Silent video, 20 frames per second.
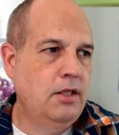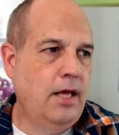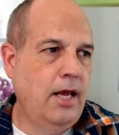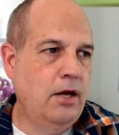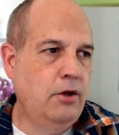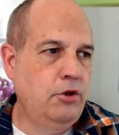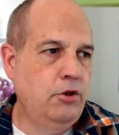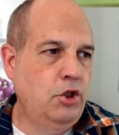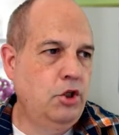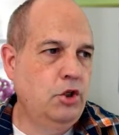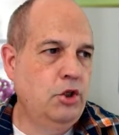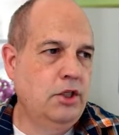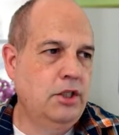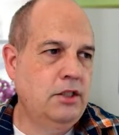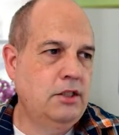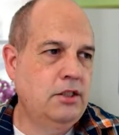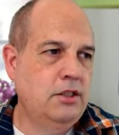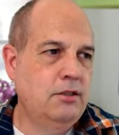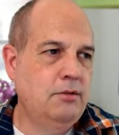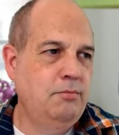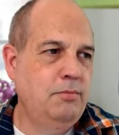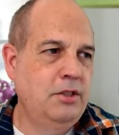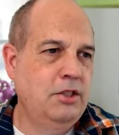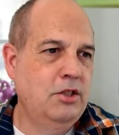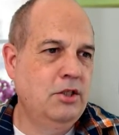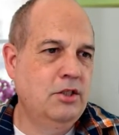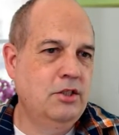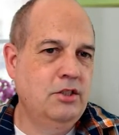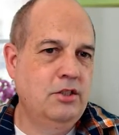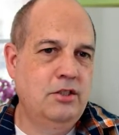our unit,
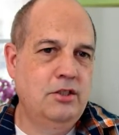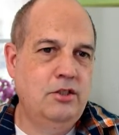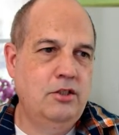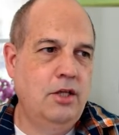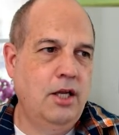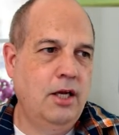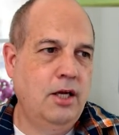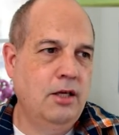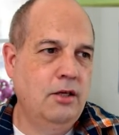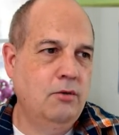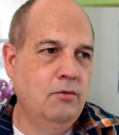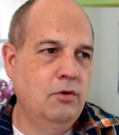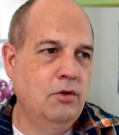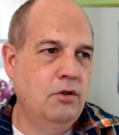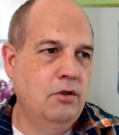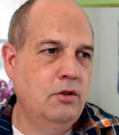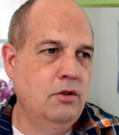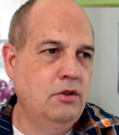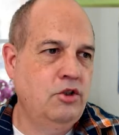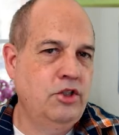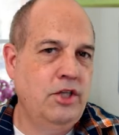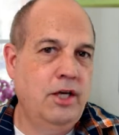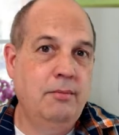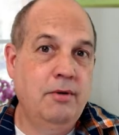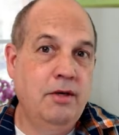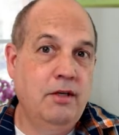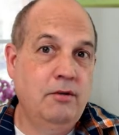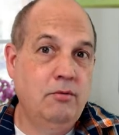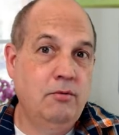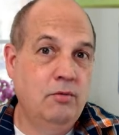because
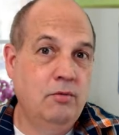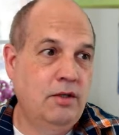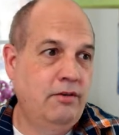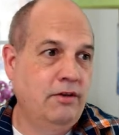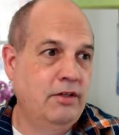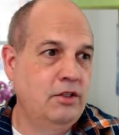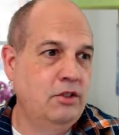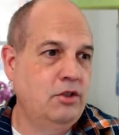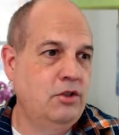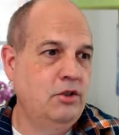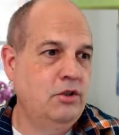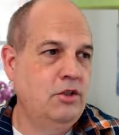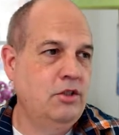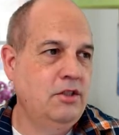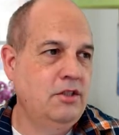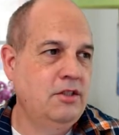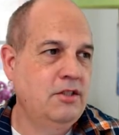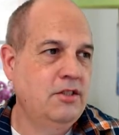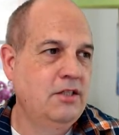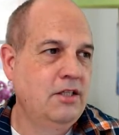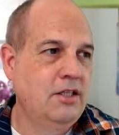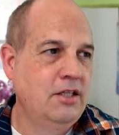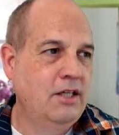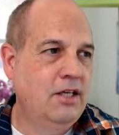Gemma, one of our students,